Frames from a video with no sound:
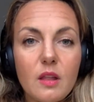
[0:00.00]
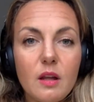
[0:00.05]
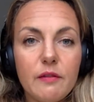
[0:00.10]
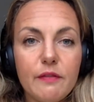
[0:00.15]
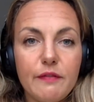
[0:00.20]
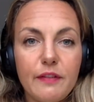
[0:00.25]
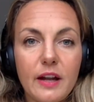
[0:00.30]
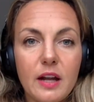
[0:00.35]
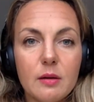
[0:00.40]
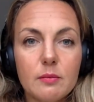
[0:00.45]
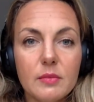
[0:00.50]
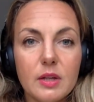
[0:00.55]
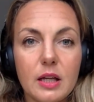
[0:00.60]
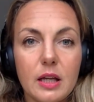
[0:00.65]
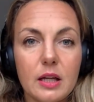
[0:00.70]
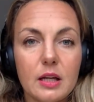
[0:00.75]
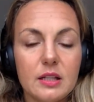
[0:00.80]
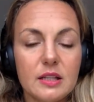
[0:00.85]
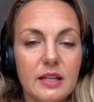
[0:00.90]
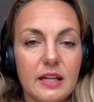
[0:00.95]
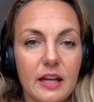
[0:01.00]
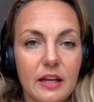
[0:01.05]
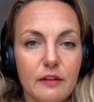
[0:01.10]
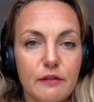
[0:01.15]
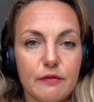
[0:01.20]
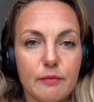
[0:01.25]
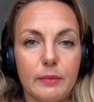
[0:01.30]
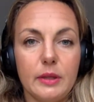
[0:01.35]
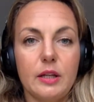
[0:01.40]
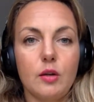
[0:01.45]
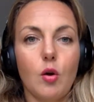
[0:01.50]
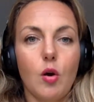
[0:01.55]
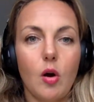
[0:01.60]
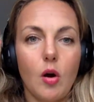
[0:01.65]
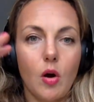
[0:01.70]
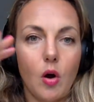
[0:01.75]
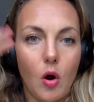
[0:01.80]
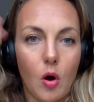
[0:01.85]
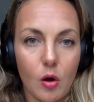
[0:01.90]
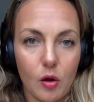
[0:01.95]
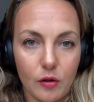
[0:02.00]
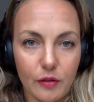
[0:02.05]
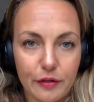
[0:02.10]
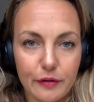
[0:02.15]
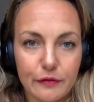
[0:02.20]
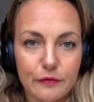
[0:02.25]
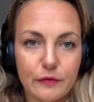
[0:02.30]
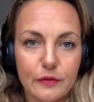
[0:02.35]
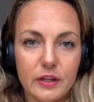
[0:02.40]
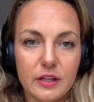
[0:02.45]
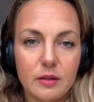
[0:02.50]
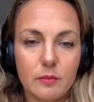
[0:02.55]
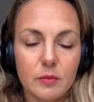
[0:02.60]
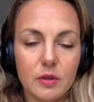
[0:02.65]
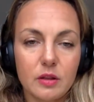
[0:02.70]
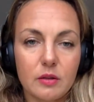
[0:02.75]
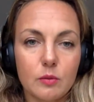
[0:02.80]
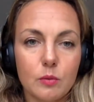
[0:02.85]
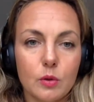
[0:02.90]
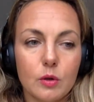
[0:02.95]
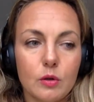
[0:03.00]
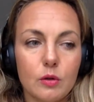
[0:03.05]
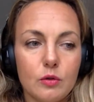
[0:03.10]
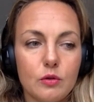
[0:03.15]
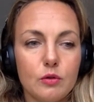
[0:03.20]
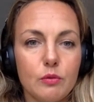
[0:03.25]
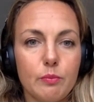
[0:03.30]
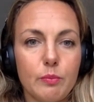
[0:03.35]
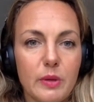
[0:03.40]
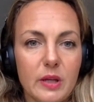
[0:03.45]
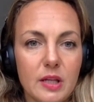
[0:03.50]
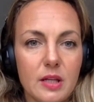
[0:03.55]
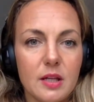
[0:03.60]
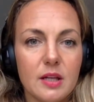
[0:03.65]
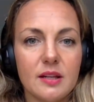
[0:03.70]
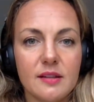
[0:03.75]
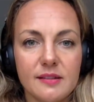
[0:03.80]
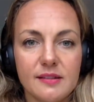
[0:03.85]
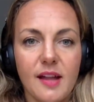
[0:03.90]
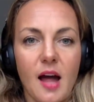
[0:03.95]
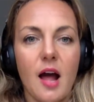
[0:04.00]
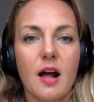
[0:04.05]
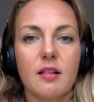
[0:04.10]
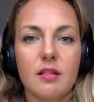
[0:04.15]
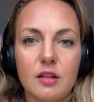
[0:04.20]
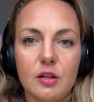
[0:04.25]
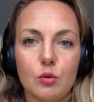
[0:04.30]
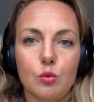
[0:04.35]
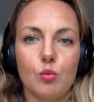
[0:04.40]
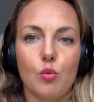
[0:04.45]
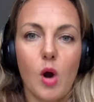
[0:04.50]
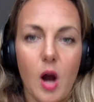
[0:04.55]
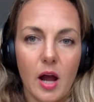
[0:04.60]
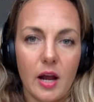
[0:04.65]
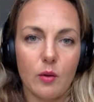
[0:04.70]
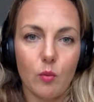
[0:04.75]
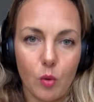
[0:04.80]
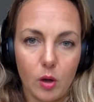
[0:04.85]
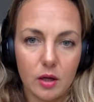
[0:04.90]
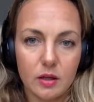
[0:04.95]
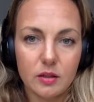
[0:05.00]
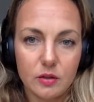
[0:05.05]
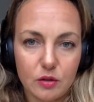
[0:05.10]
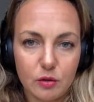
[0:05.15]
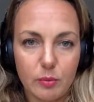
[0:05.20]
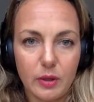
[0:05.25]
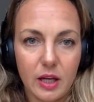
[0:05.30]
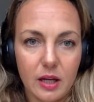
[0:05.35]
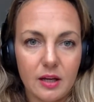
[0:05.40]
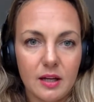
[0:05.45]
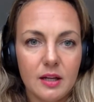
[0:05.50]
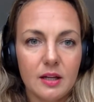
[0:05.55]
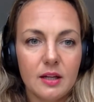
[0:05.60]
family, it gave me all the freedom in the world to be exactly who I wanted to be.